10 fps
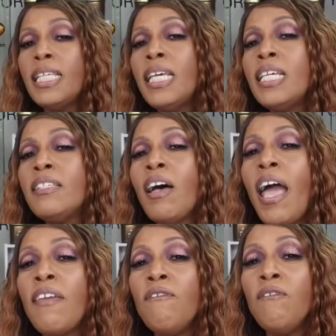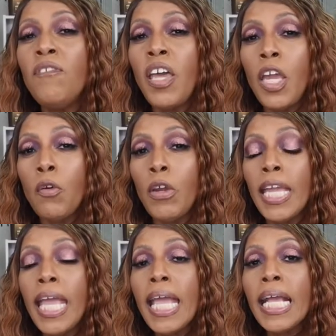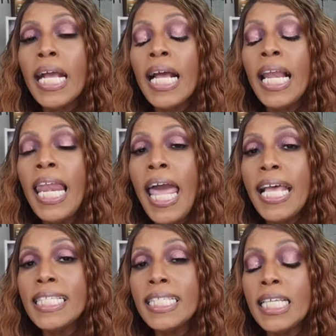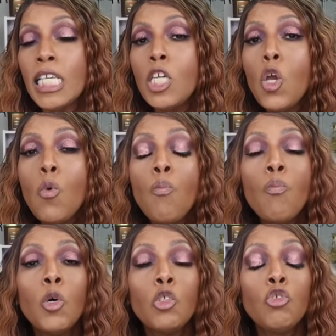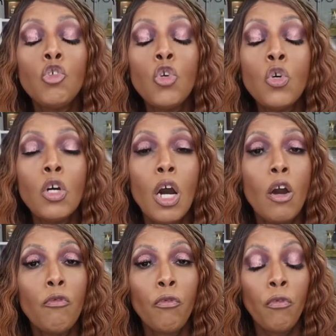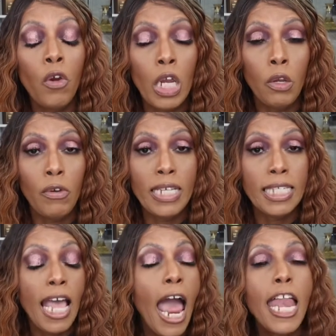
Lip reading: is a very classy, mature fragrance.